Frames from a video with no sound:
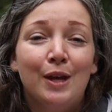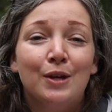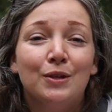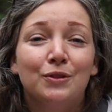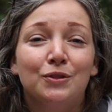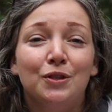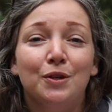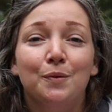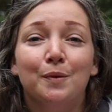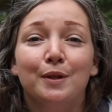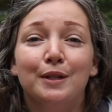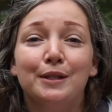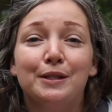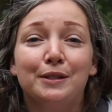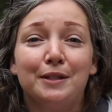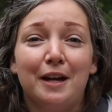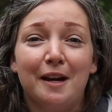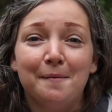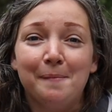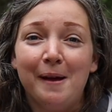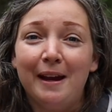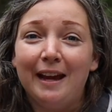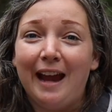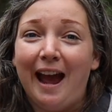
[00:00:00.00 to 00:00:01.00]
So you want to
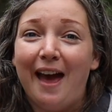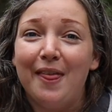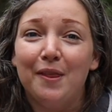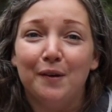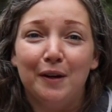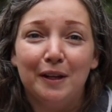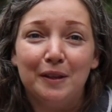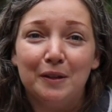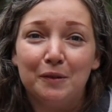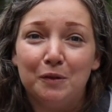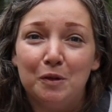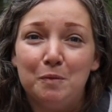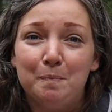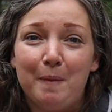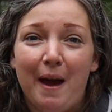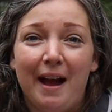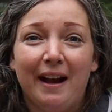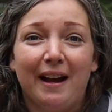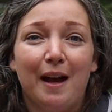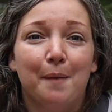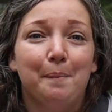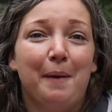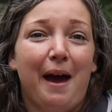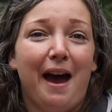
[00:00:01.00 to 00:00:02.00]
start by gathering the group
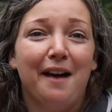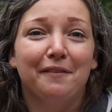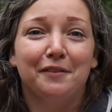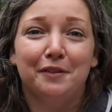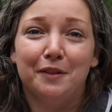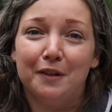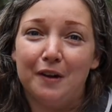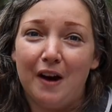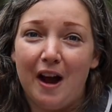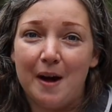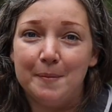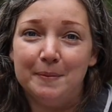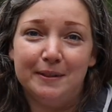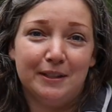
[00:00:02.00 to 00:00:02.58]
back up after their